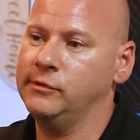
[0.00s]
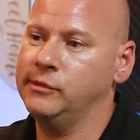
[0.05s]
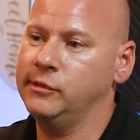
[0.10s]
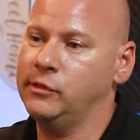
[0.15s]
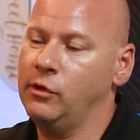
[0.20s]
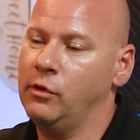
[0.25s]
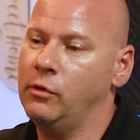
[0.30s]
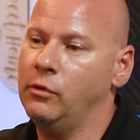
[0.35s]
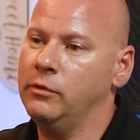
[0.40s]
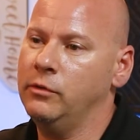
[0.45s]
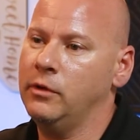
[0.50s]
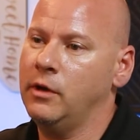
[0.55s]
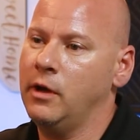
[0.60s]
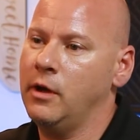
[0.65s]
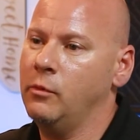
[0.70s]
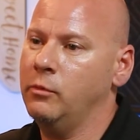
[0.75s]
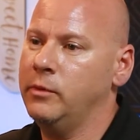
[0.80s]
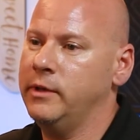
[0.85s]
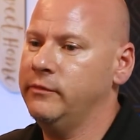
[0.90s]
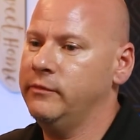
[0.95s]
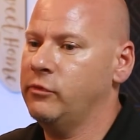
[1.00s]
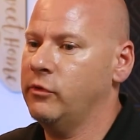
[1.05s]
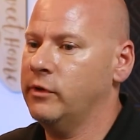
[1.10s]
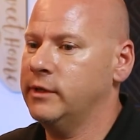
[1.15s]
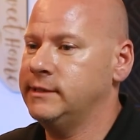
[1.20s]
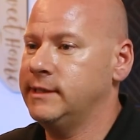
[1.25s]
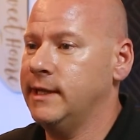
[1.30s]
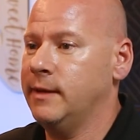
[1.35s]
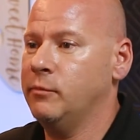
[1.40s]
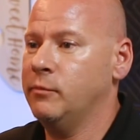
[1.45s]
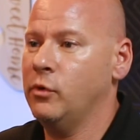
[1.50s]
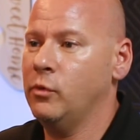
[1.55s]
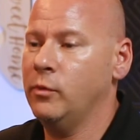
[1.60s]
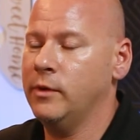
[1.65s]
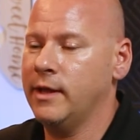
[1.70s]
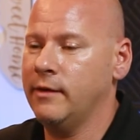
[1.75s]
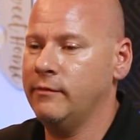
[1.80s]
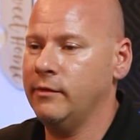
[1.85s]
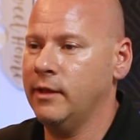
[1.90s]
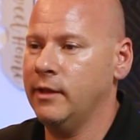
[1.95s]
So uh, we, for example,
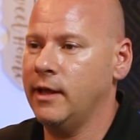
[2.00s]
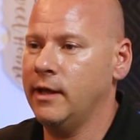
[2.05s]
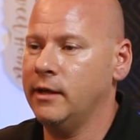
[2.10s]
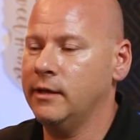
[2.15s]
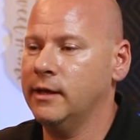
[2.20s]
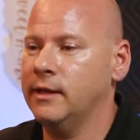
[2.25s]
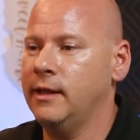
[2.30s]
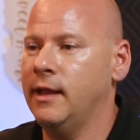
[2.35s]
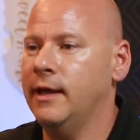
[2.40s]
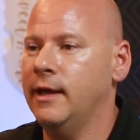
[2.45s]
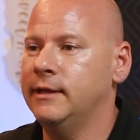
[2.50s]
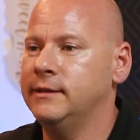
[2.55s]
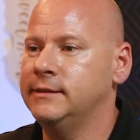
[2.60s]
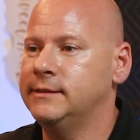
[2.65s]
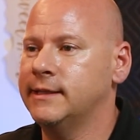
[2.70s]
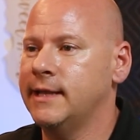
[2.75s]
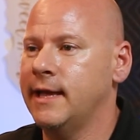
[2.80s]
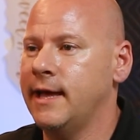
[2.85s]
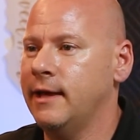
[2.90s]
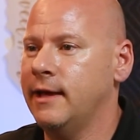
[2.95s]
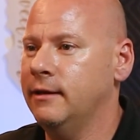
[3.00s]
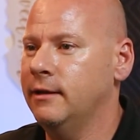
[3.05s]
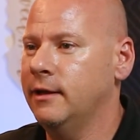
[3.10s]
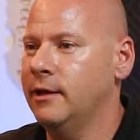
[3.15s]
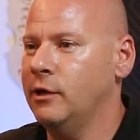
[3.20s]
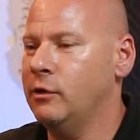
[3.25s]
we have a lot of clients that